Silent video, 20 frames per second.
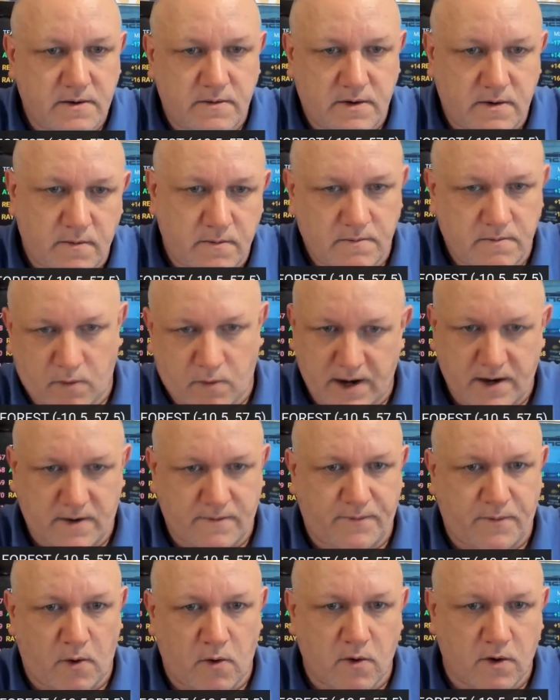Wake
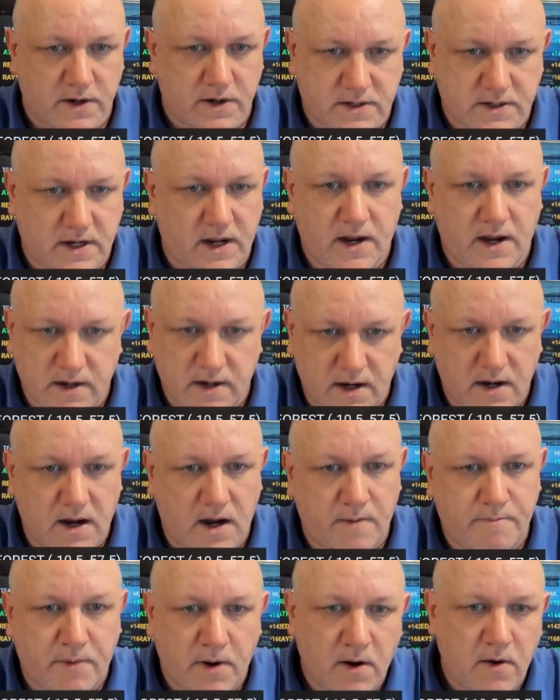Forest ended
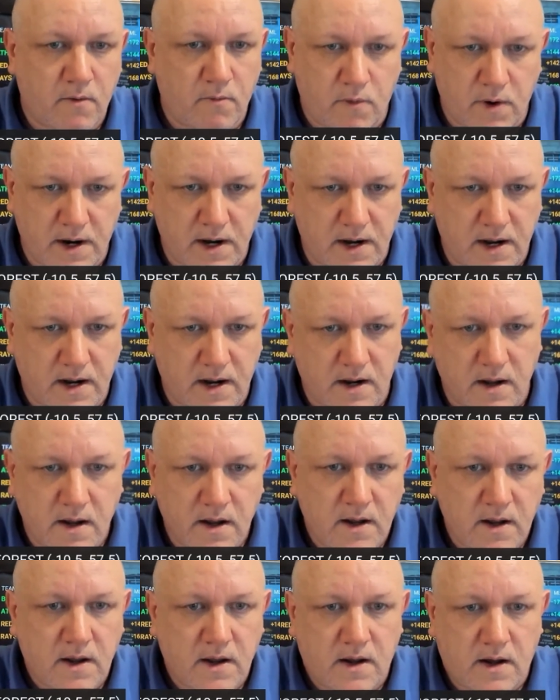up winning
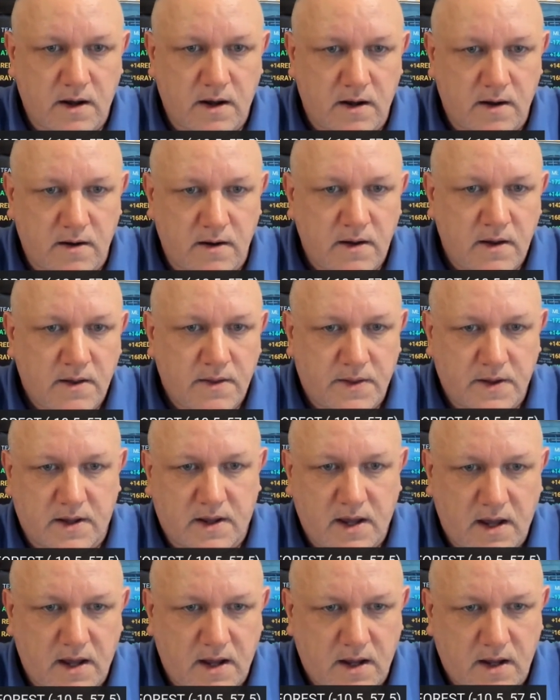the
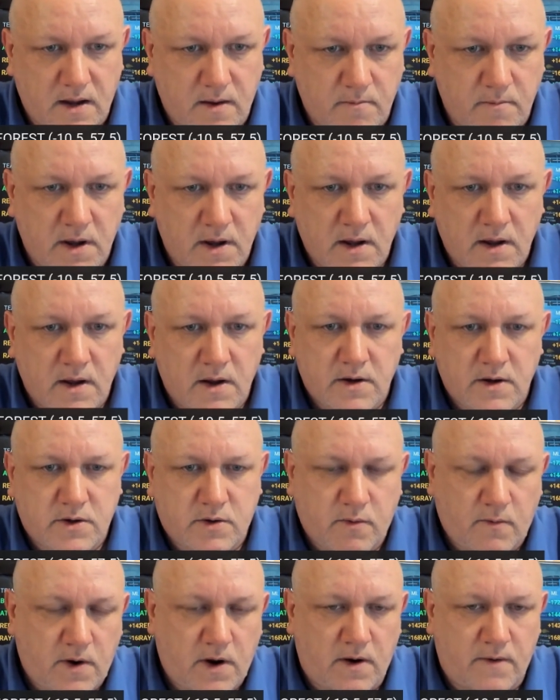game
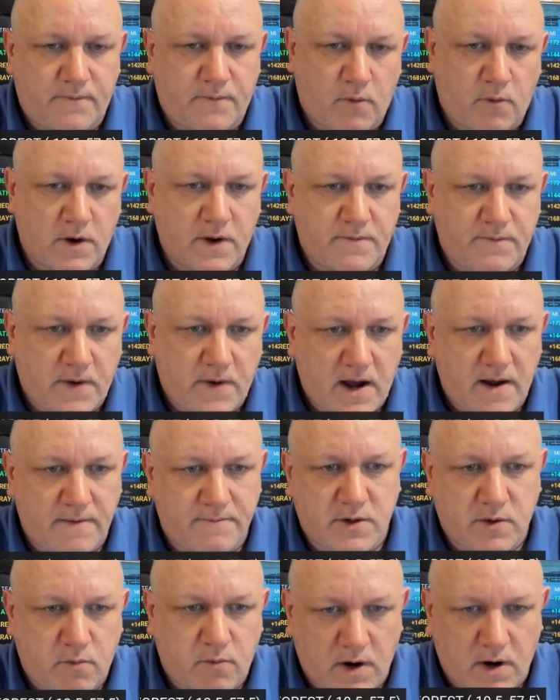
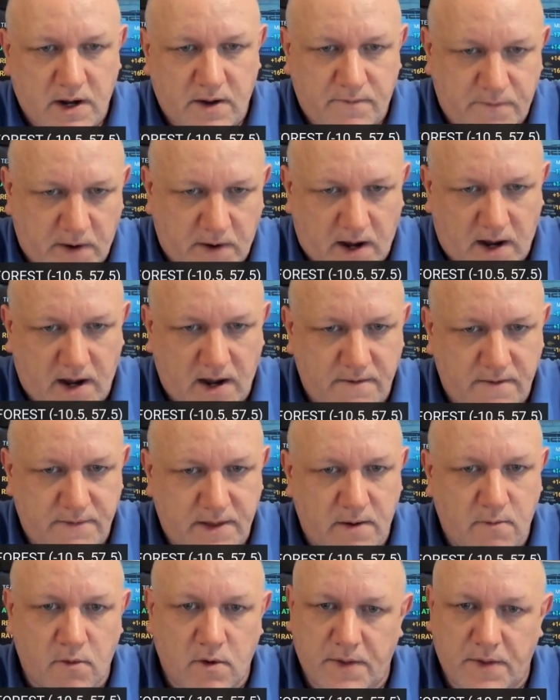45-25.
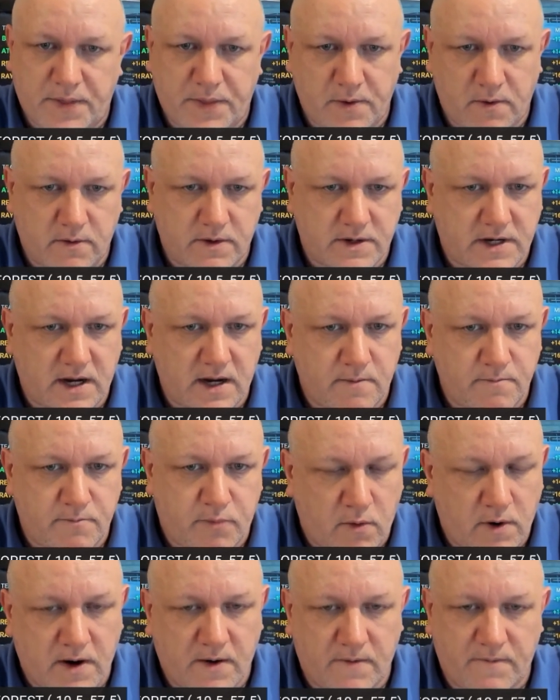They were a
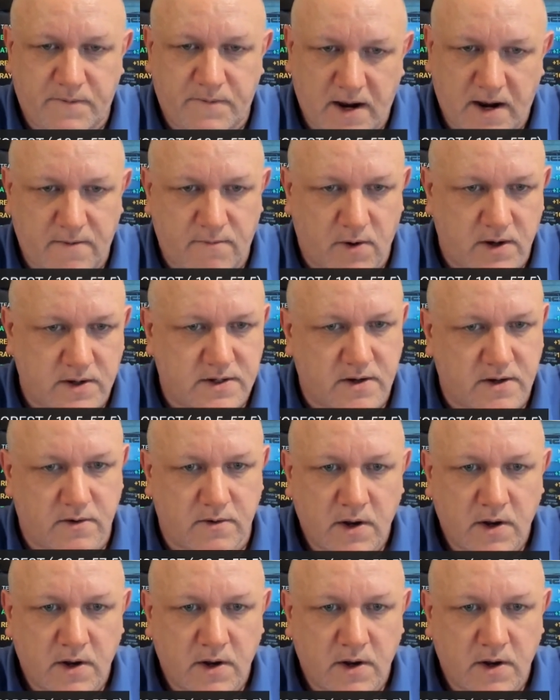13-point favorite, so